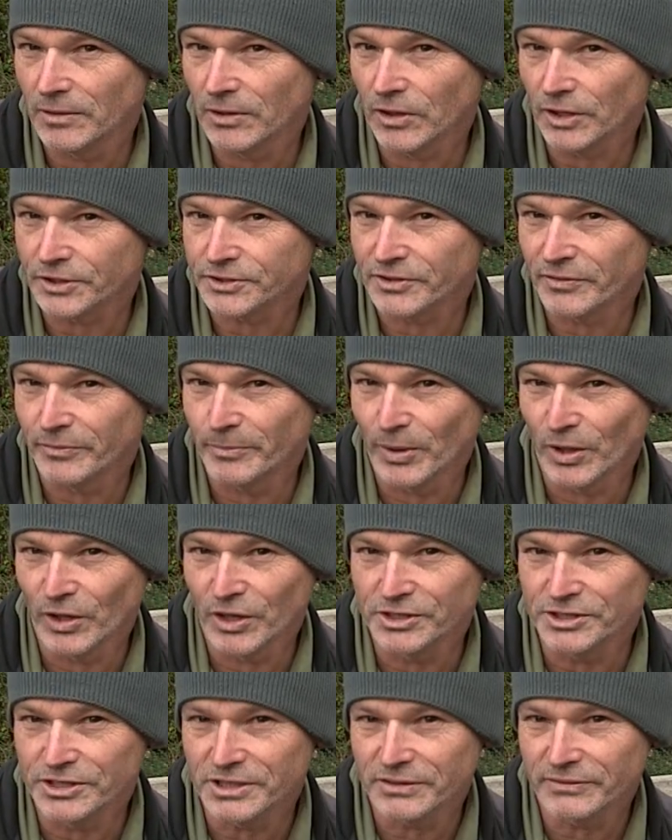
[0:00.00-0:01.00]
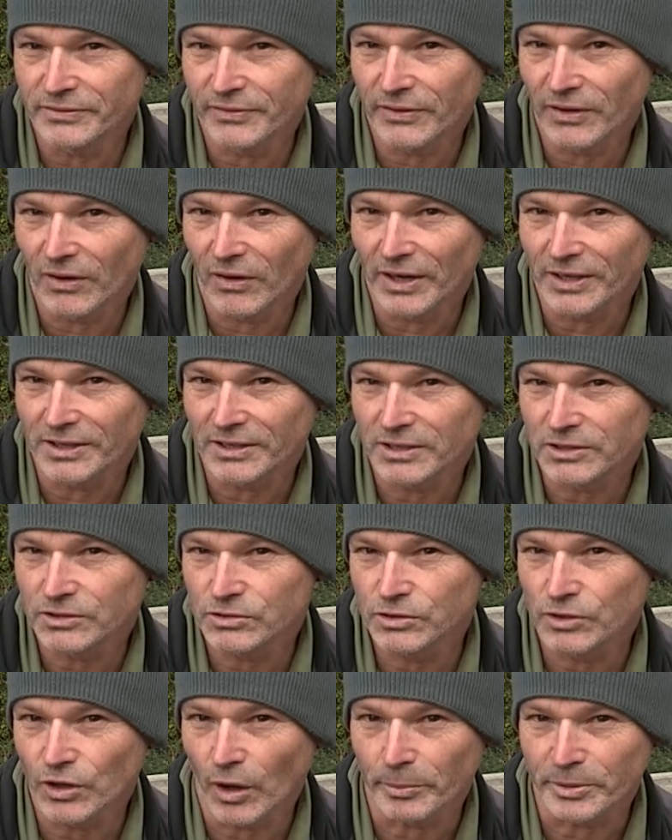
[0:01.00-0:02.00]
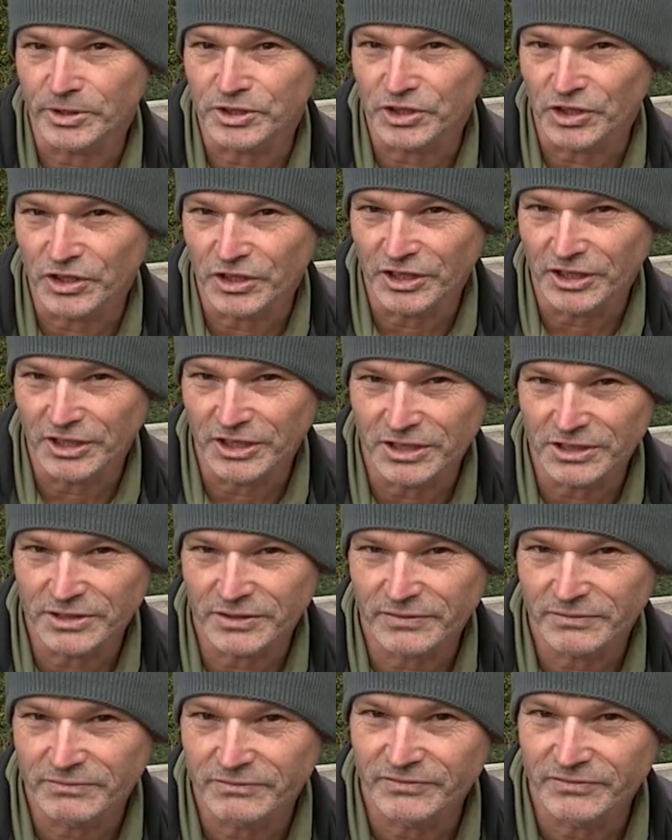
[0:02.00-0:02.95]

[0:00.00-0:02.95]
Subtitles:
Lots of birds in flight. Good opportunities